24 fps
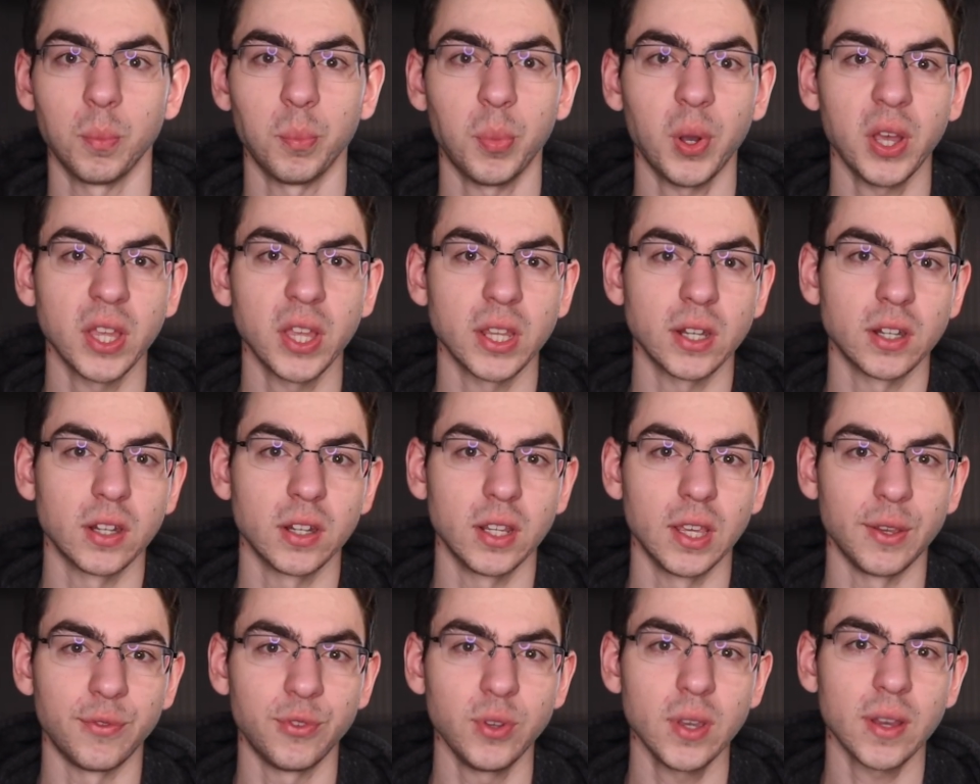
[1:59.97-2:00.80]
But
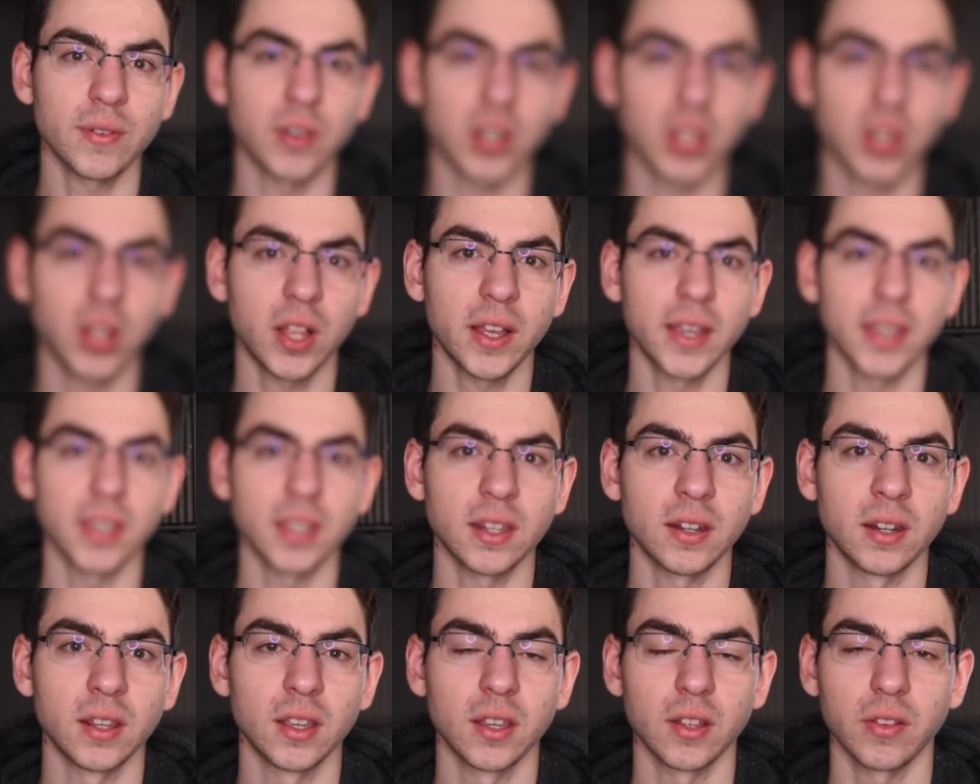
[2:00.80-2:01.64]
if you have a
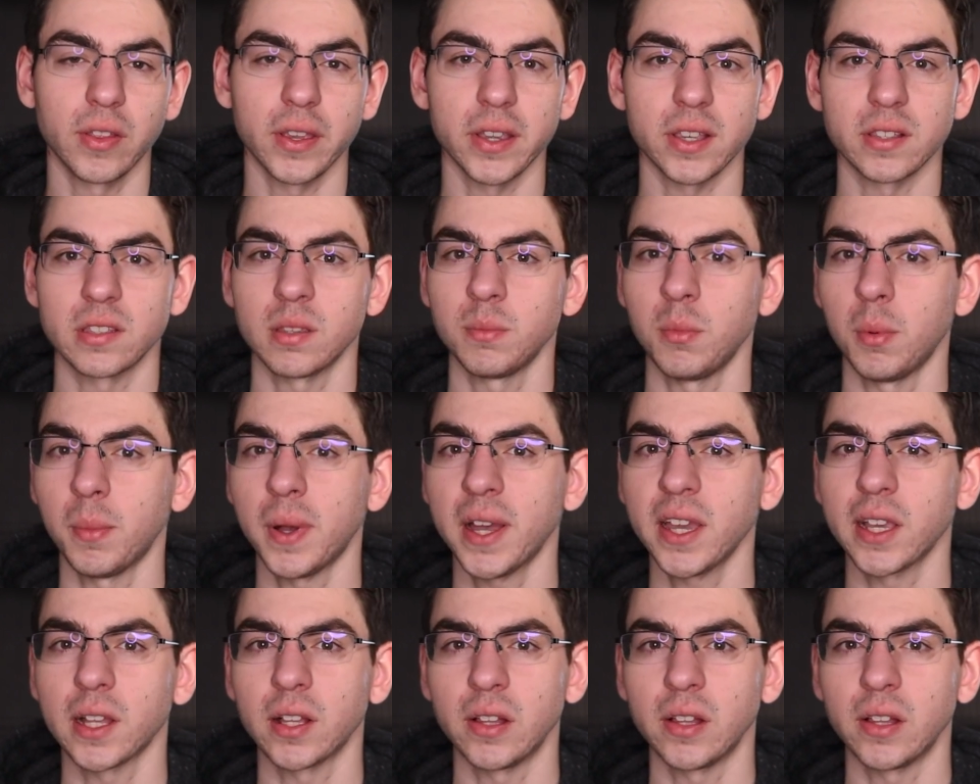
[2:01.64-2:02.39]
client, like some of my